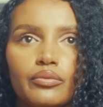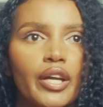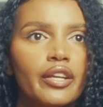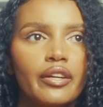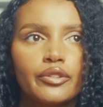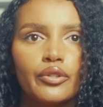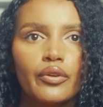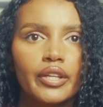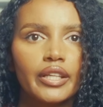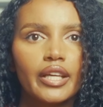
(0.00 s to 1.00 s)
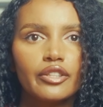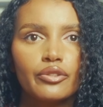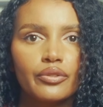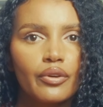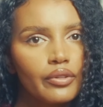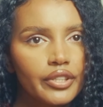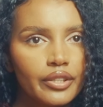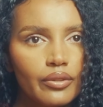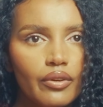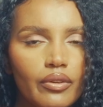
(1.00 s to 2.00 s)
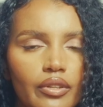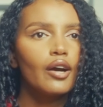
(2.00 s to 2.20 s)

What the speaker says: When are you gonna get your golden call?